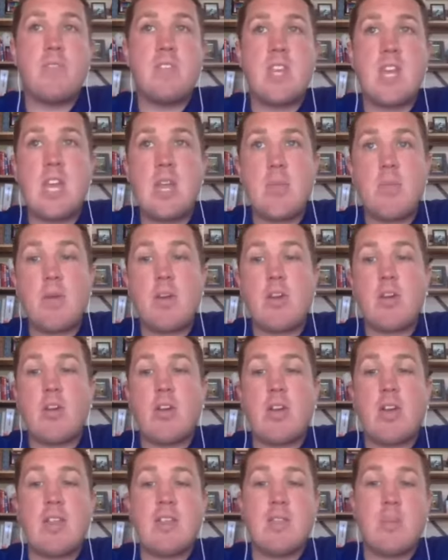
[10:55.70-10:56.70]
deep and
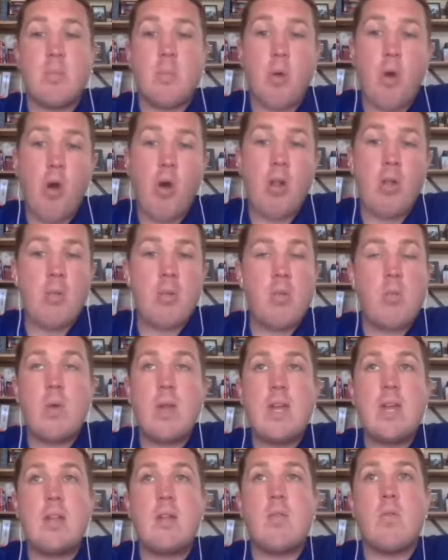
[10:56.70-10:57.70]
get the ball. I mean,
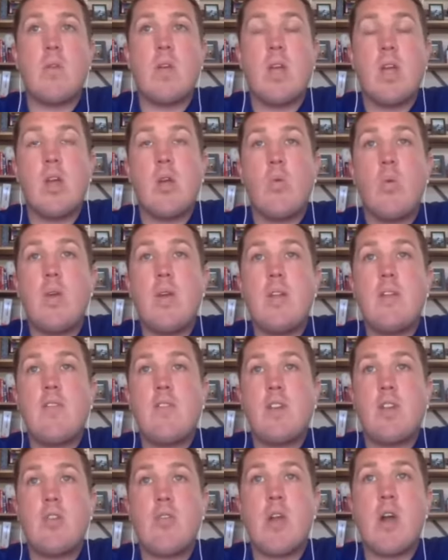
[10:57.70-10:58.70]
we can
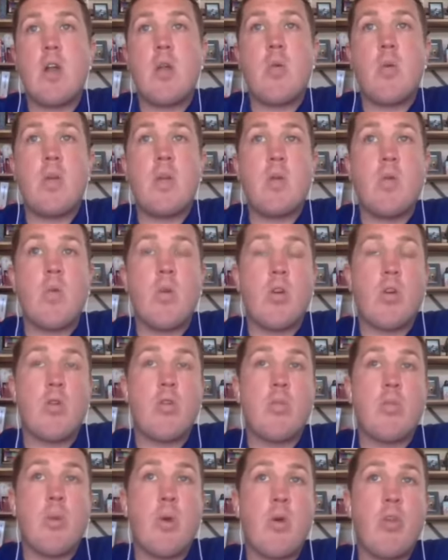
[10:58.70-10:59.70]
figure out a way to work
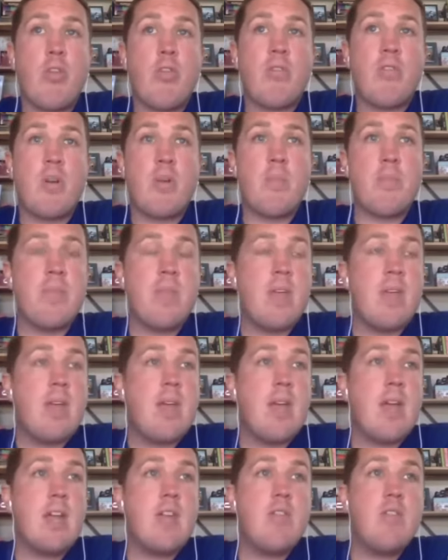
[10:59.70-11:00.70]
with both of them.
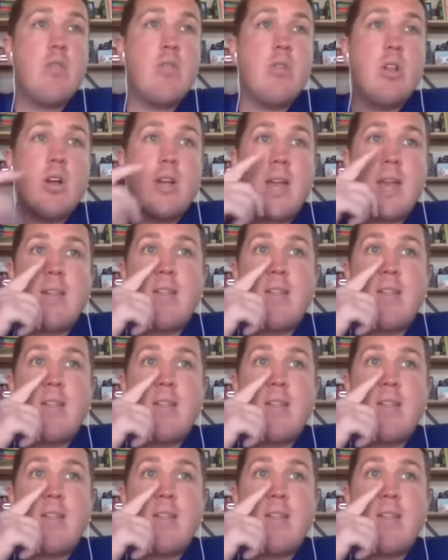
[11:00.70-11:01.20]
And if you look